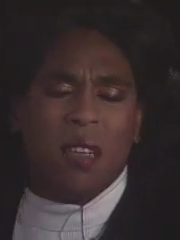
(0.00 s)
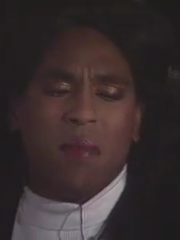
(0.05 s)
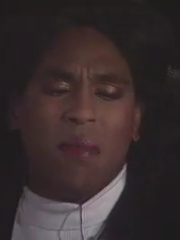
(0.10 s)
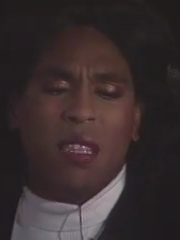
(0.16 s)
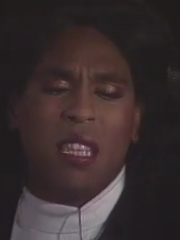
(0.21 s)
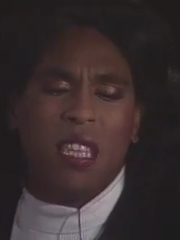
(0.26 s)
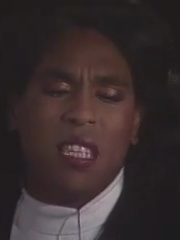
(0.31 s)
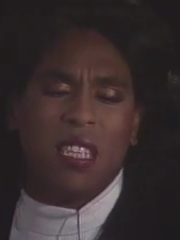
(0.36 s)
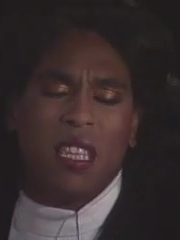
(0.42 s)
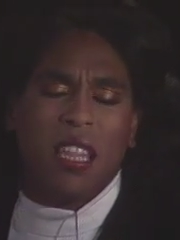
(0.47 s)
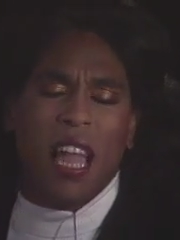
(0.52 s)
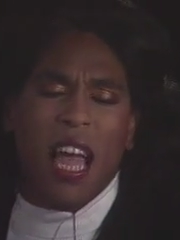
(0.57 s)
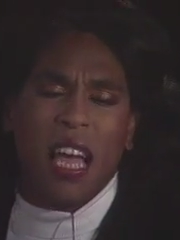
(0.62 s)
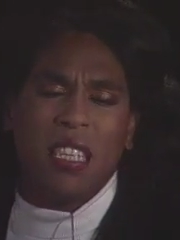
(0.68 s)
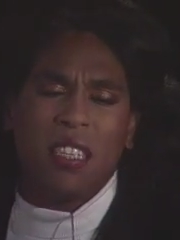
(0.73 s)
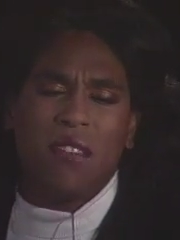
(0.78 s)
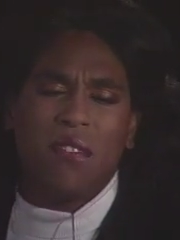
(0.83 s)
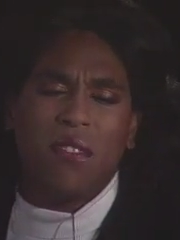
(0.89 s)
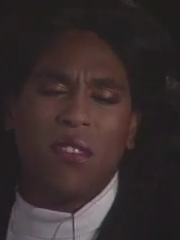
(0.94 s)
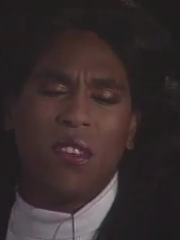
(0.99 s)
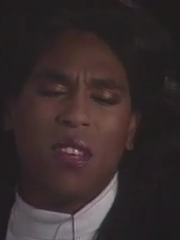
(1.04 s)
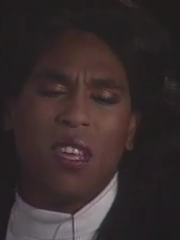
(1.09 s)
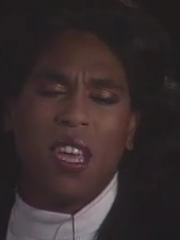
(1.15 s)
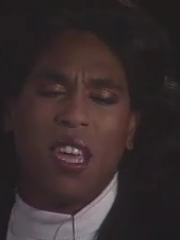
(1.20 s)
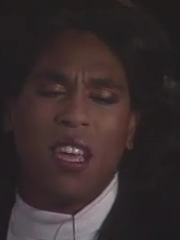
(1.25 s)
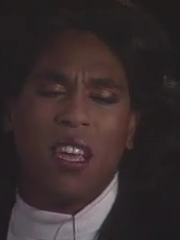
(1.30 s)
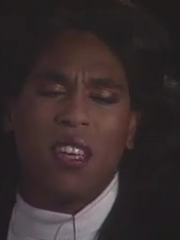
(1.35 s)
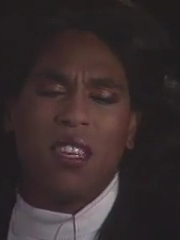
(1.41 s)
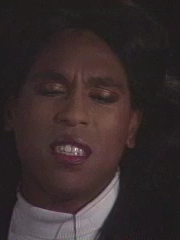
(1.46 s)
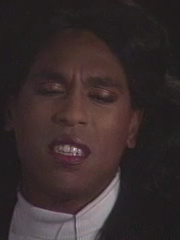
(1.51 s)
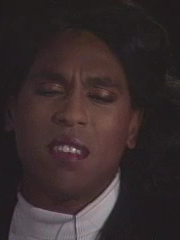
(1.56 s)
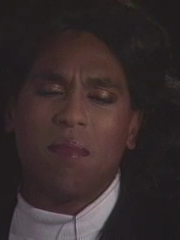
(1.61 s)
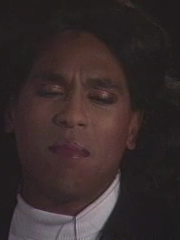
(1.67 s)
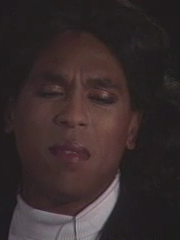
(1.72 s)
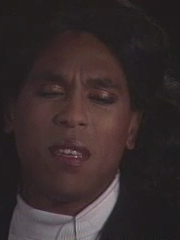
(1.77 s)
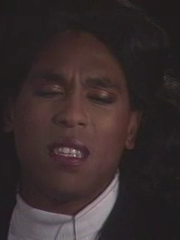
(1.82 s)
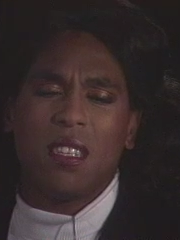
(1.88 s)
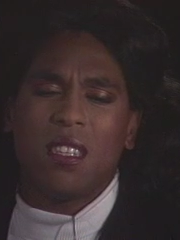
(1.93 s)
But these last few years
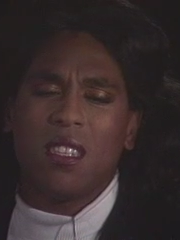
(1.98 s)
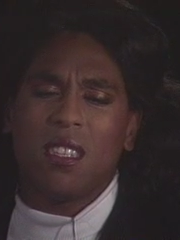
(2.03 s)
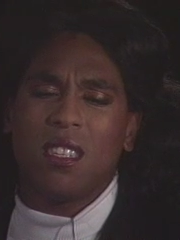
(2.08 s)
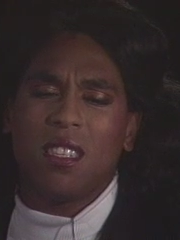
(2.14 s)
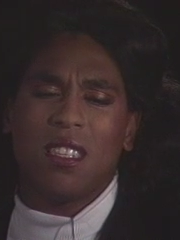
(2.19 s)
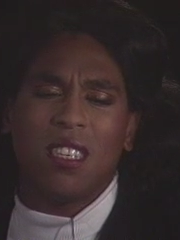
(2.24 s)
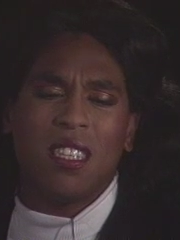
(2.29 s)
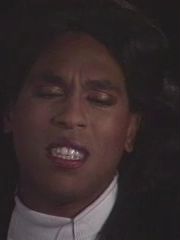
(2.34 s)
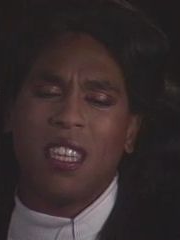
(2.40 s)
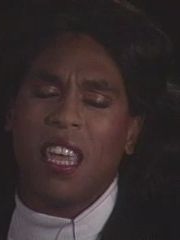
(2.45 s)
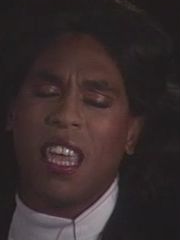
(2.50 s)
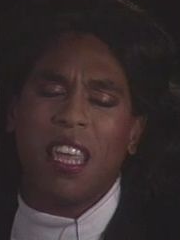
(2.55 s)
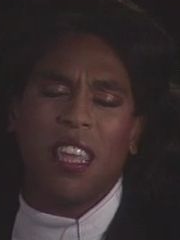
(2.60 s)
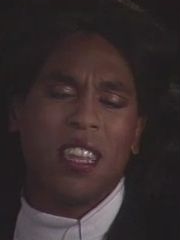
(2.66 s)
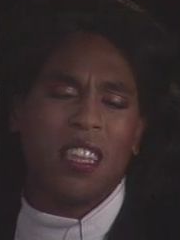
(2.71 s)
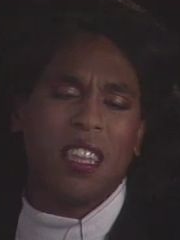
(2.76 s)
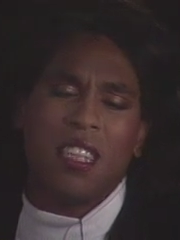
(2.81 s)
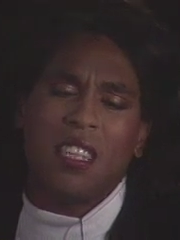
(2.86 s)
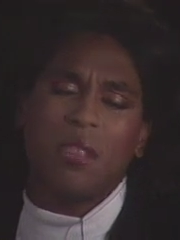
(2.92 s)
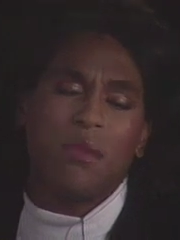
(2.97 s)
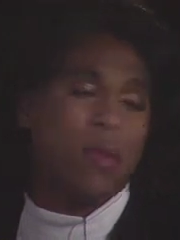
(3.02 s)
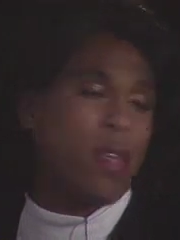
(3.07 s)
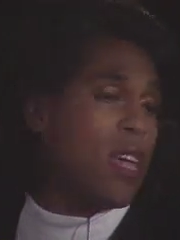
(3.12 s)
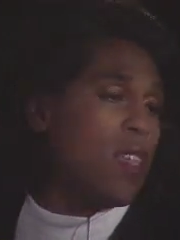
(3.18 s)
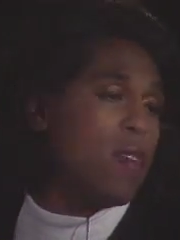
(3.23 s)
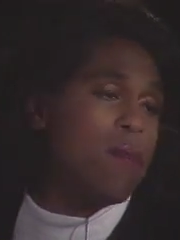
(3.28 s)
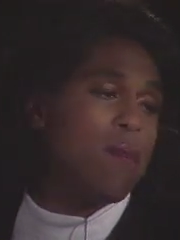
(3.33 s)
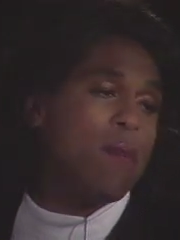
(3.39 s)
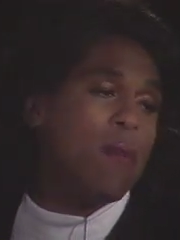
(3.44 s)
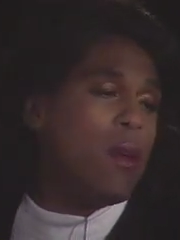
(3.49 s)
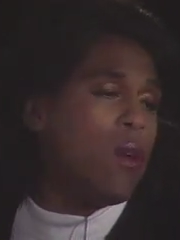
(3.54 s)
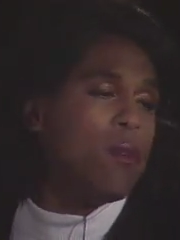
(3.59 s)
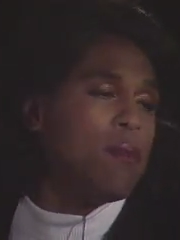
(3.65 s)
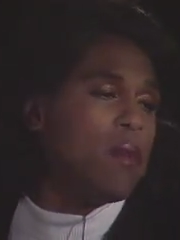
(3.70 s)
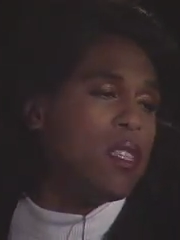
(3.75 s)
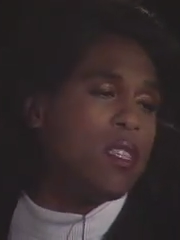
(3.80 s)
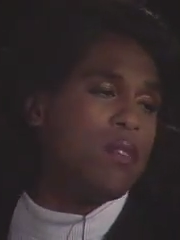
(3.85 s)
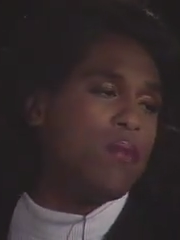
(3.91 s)
have been just endless, without a
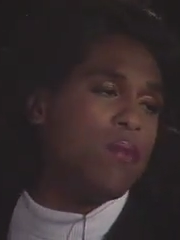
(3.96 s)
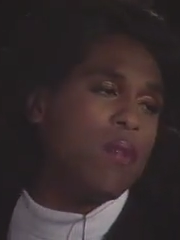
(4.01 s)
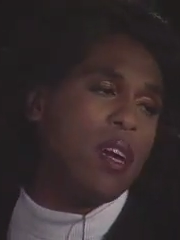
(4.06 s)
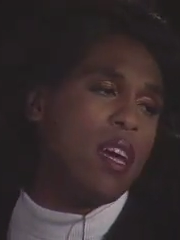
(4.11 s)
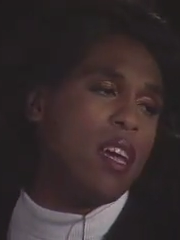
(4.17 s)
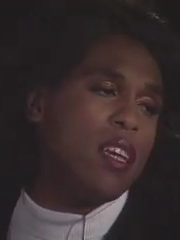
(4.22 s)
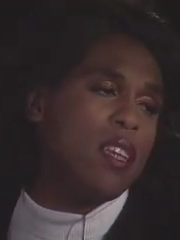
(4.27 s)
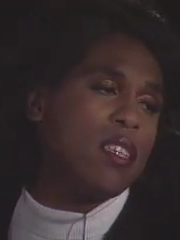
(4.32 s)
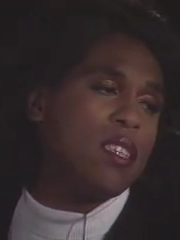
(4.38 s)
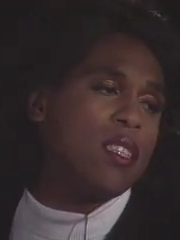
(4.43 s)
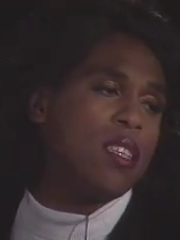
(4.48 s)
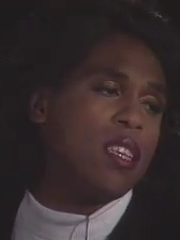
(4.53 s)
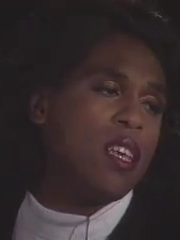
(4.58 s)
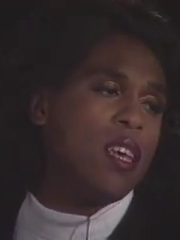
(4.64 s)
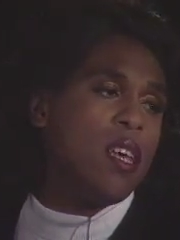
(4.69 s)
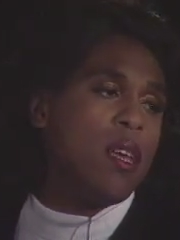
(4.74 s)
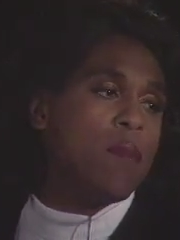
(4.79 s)
moment's rest.